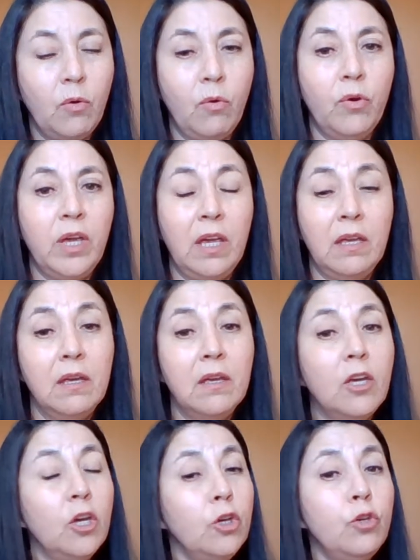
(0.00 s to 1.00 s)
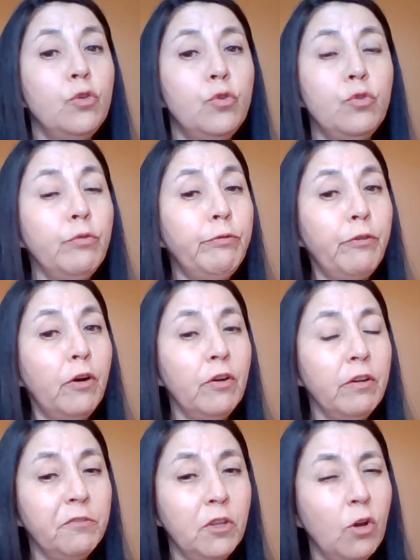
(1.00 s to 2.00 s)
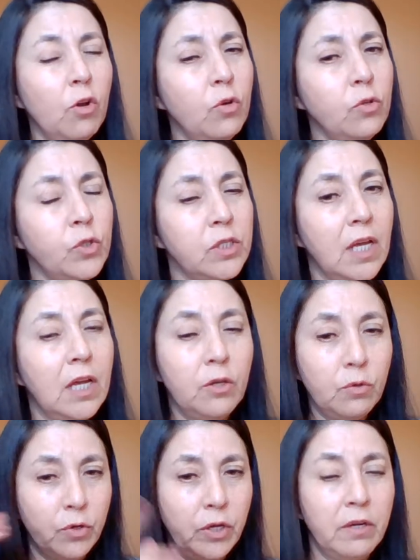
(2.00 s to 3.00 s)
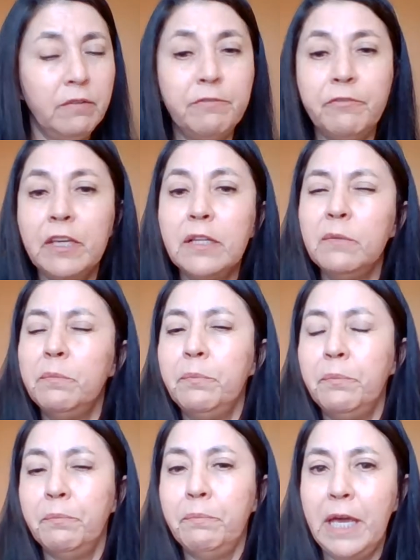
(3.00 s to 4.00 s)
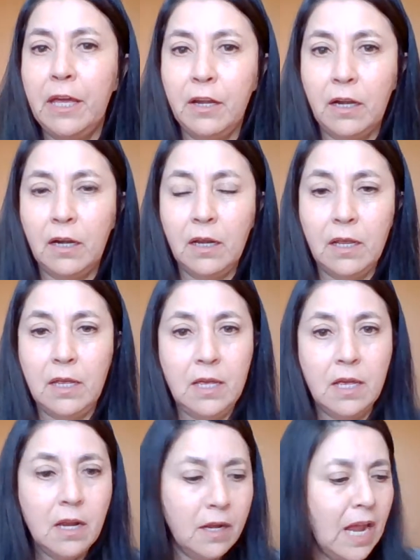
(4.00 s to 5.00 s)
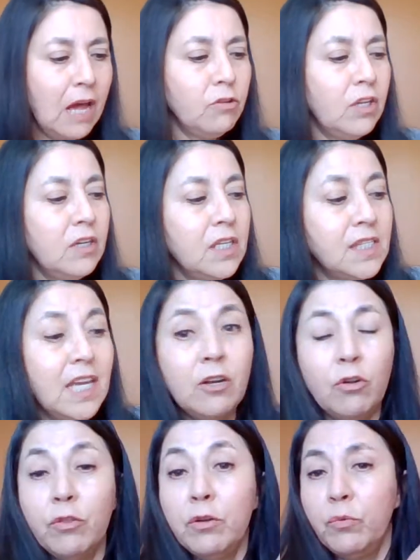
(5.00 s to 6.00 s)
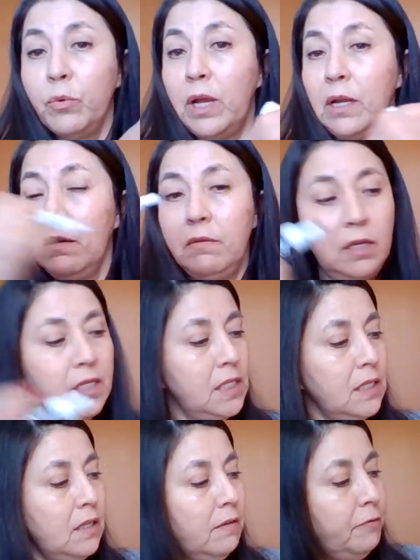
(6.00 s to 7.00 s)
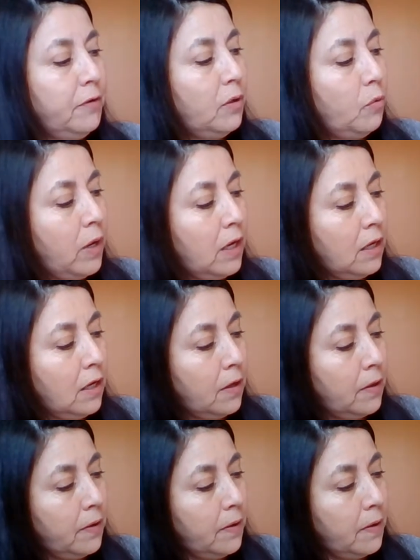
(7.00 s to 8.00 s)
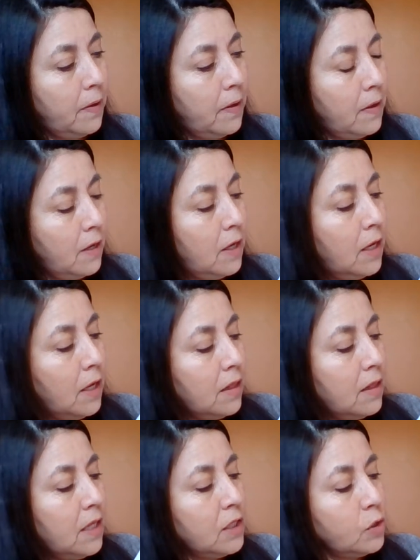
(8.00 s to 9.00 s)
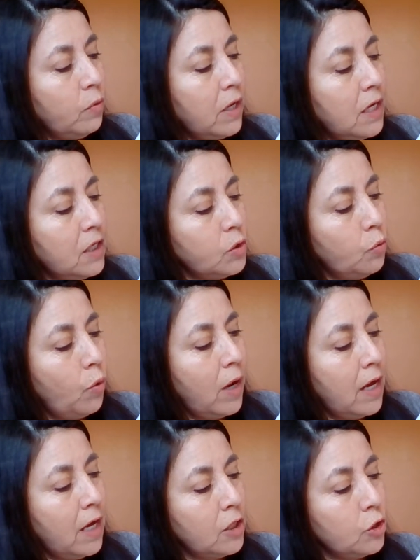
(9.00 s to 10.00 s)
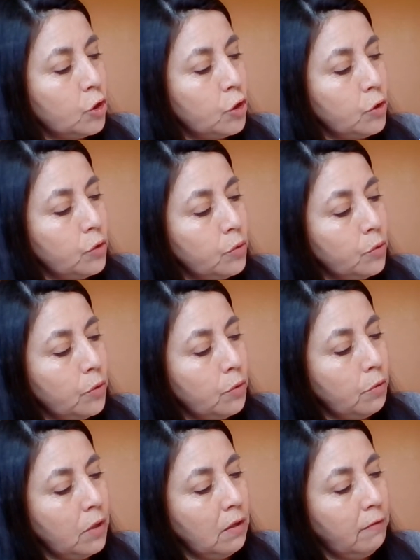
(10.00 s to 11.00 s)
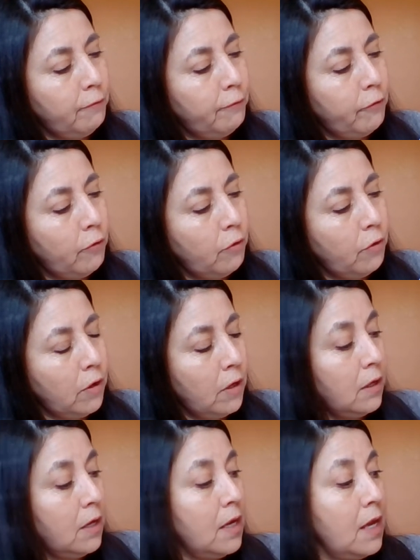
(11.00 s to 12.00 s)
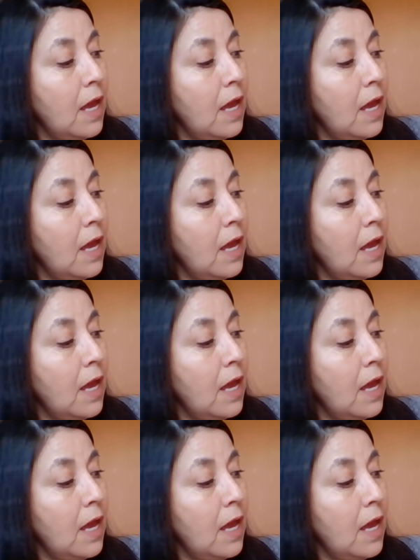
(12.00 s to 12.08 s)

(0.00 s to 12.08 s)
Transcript: Okay, you do 4 of those and you're gonna feel better. Now there is another one. It's a different one here. This one is 1, 2, 3, 4.